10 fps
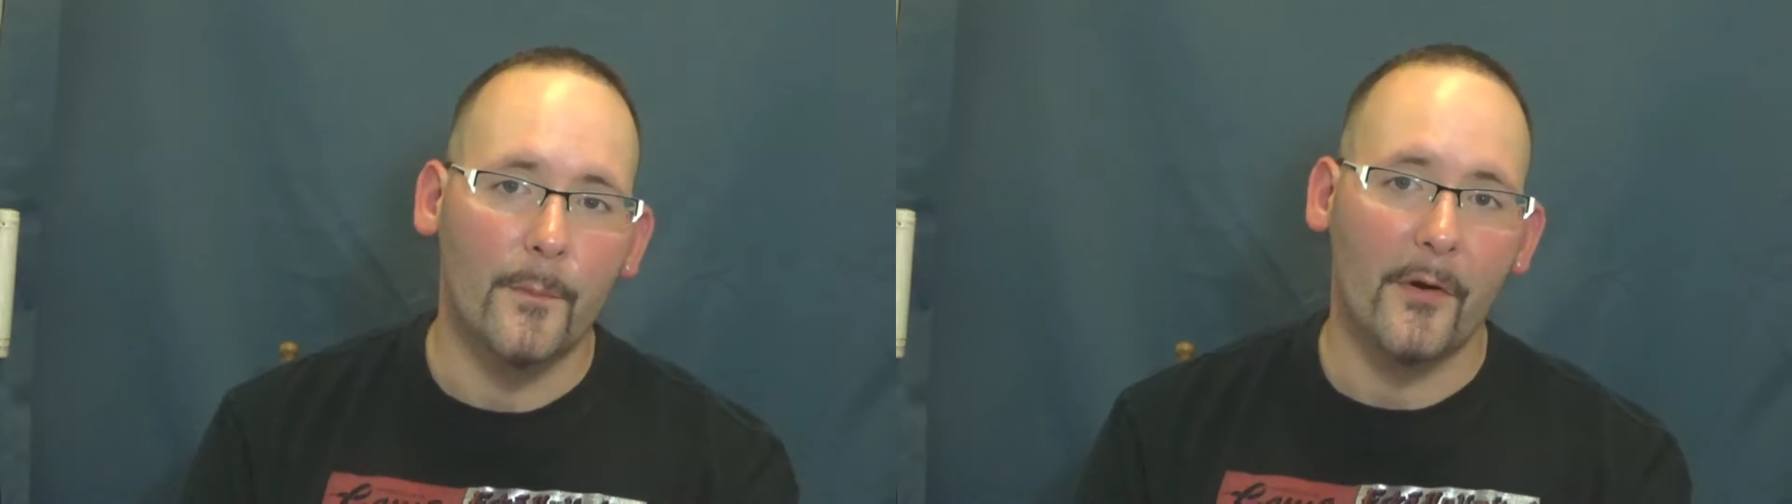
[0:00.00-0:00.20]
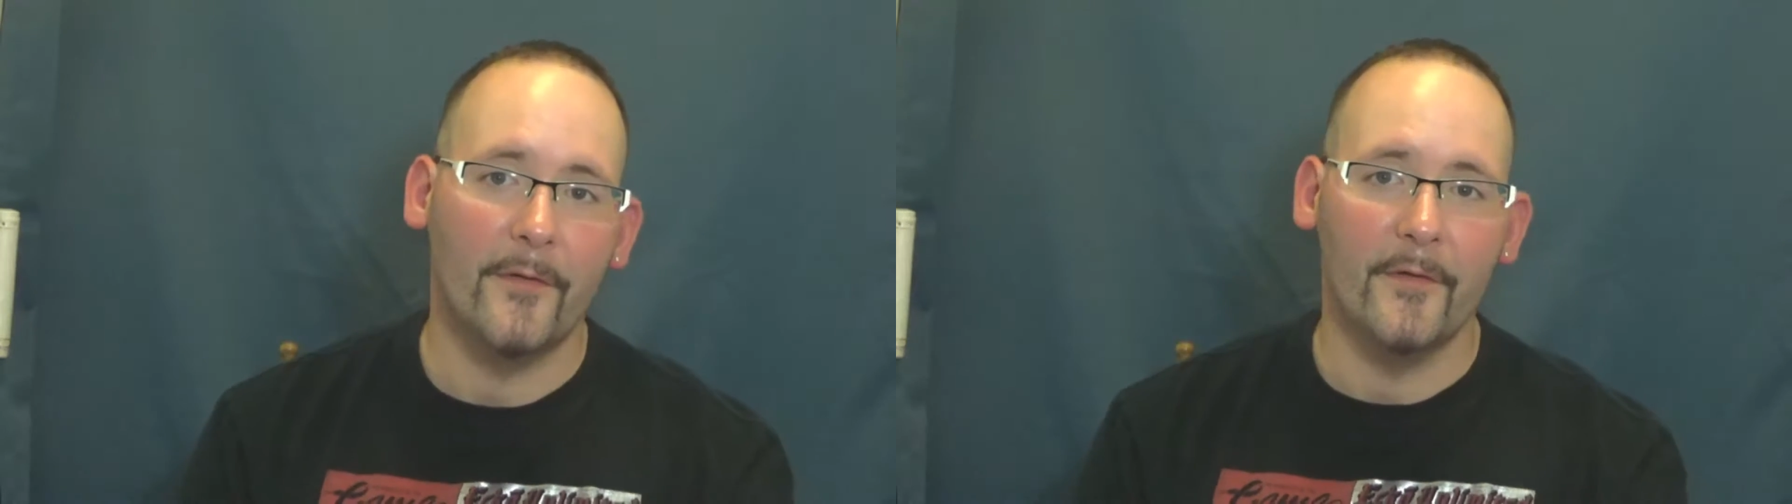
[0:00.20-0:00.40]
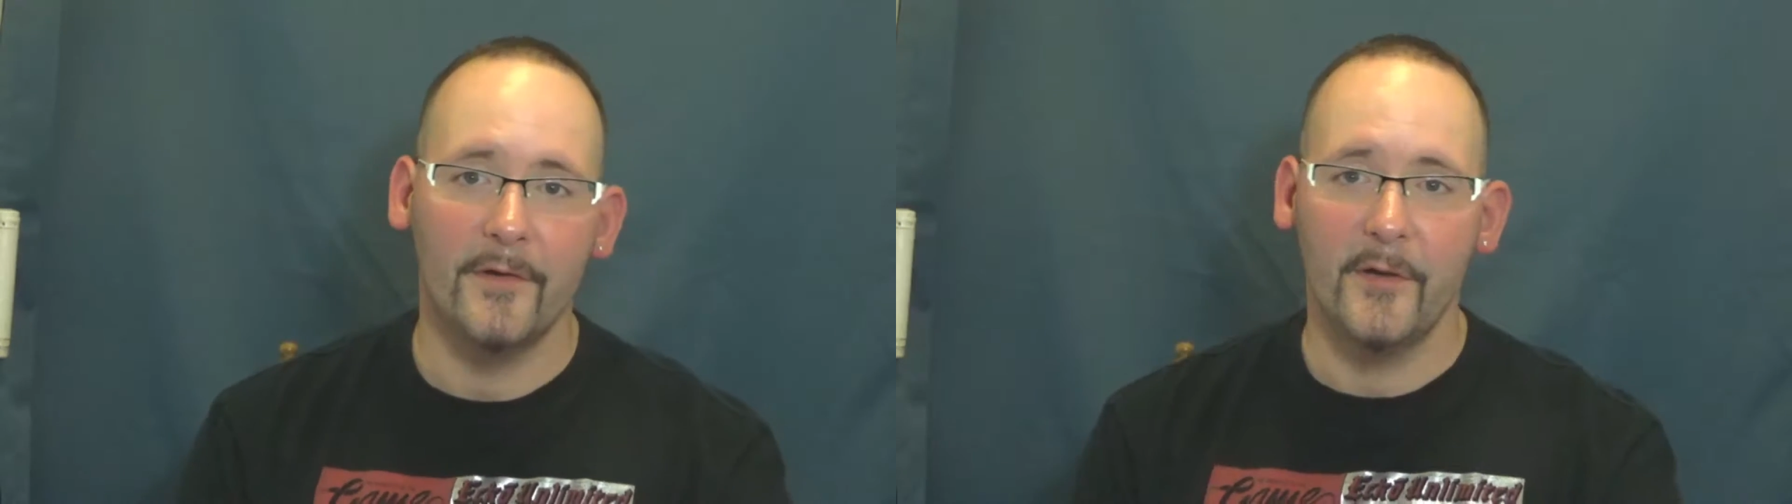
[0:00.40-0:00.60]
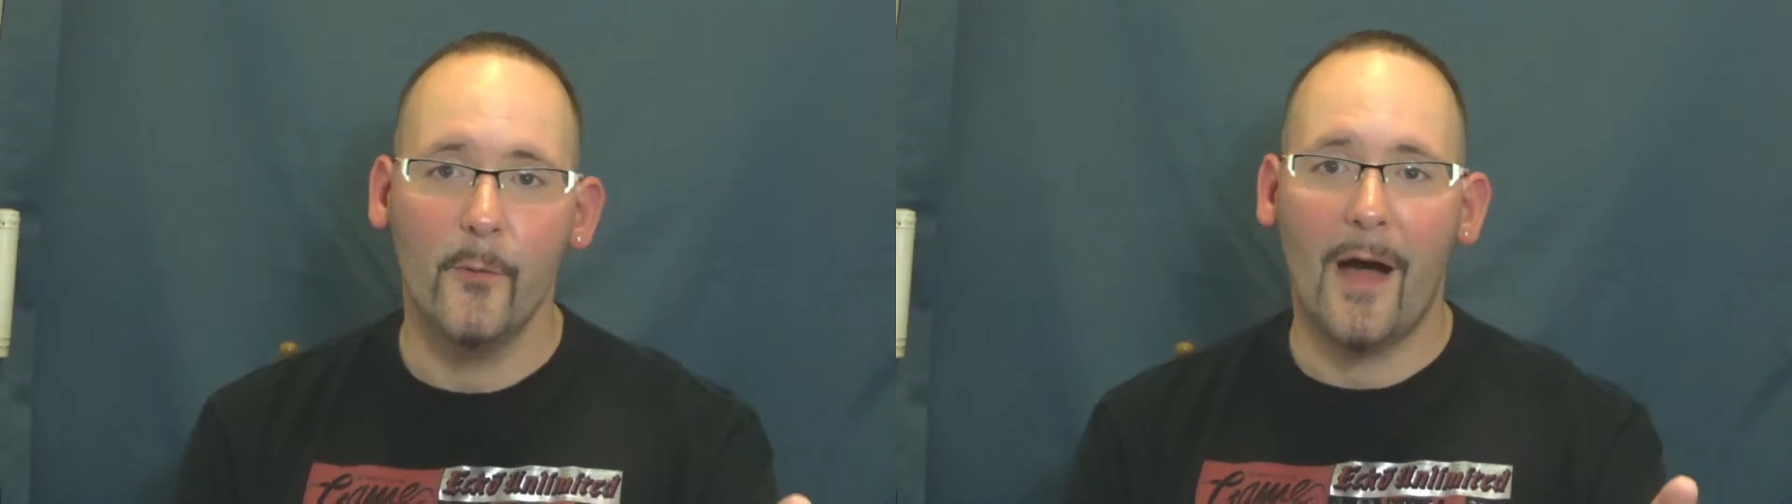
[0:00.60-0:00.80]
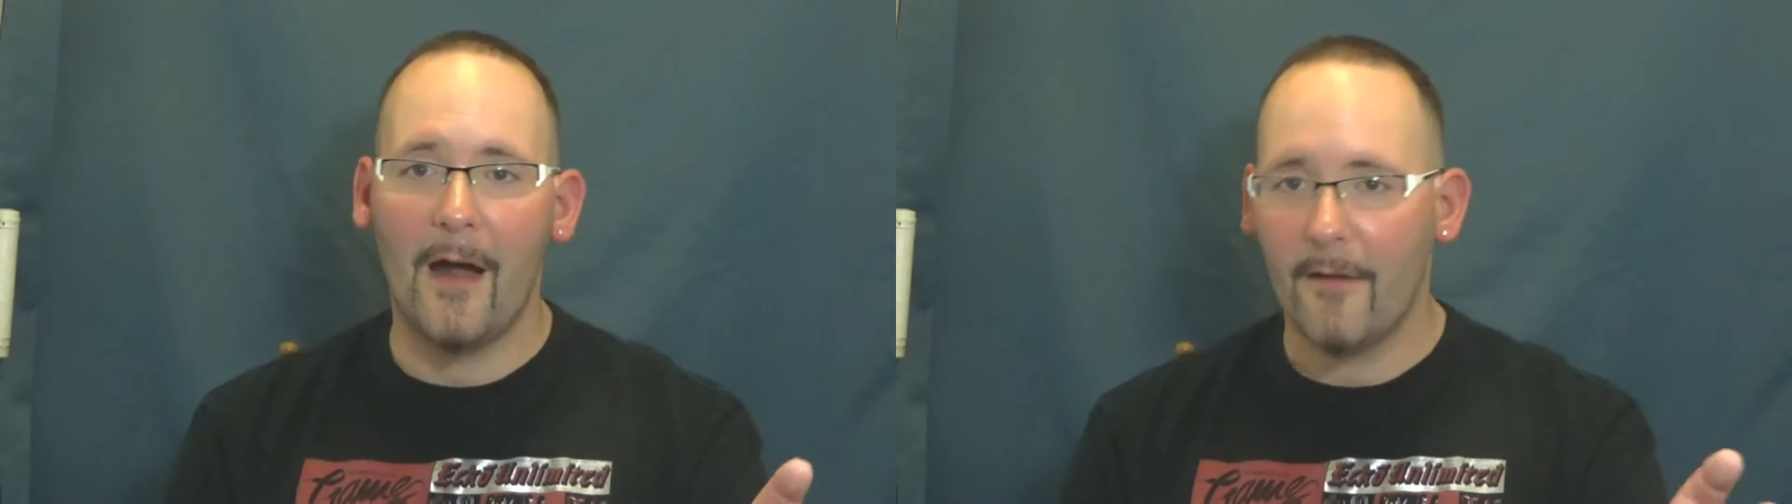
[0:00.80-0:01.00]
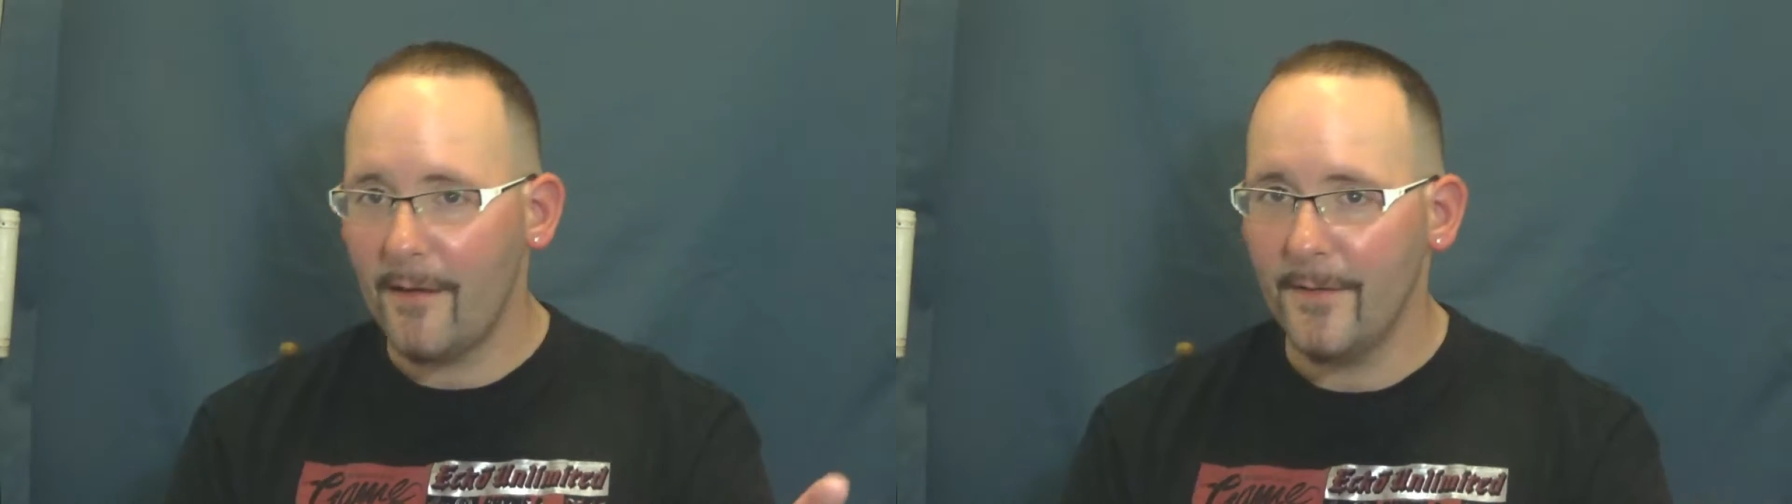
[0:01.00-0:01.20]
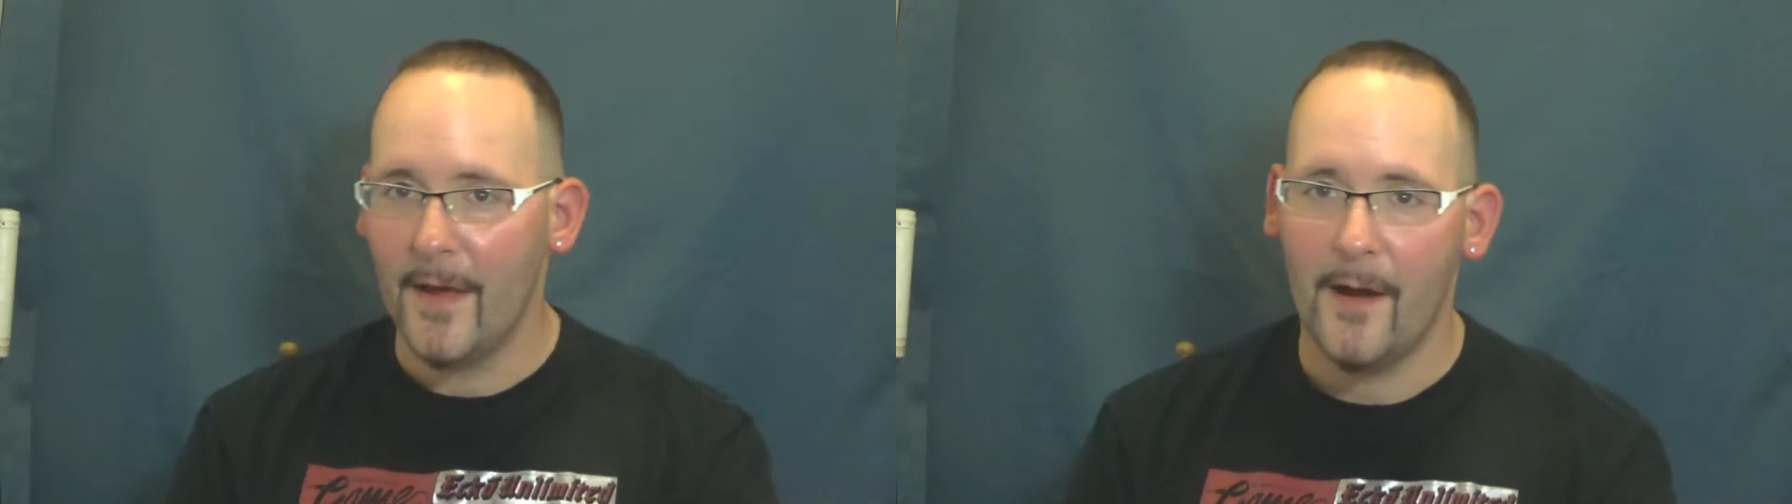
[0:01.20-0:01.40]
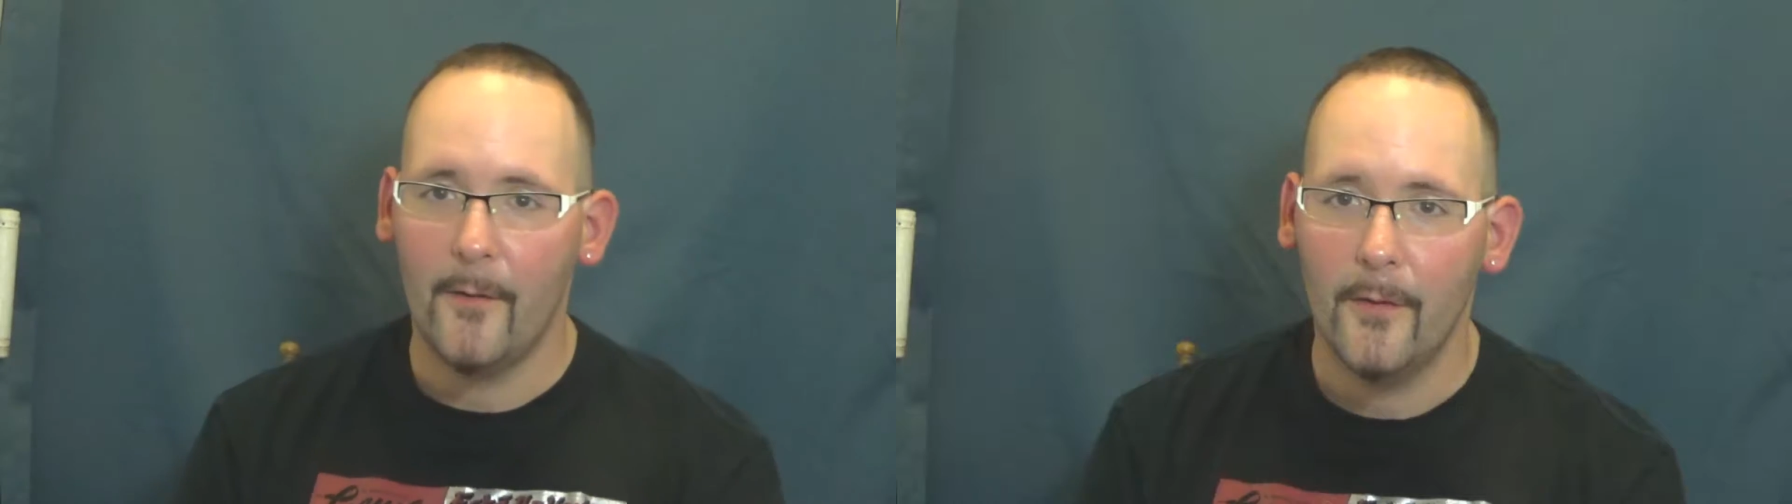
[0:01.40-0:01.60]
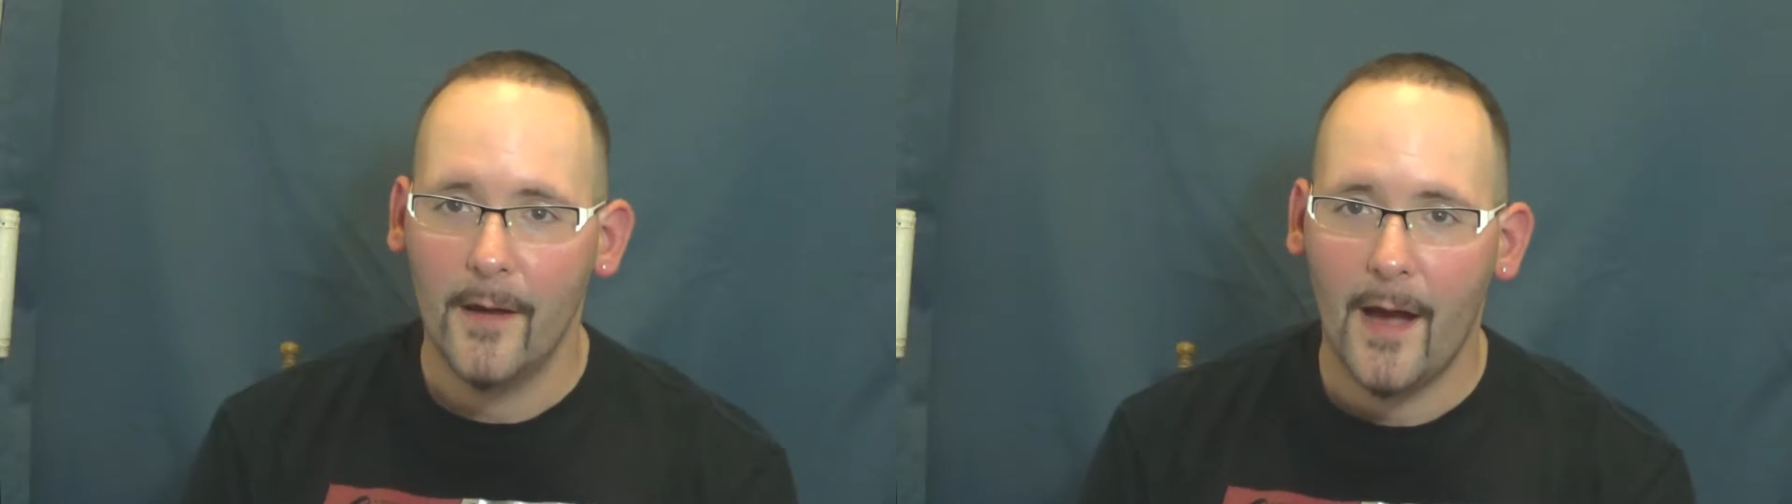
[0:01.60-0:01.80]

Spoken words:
personal URL now.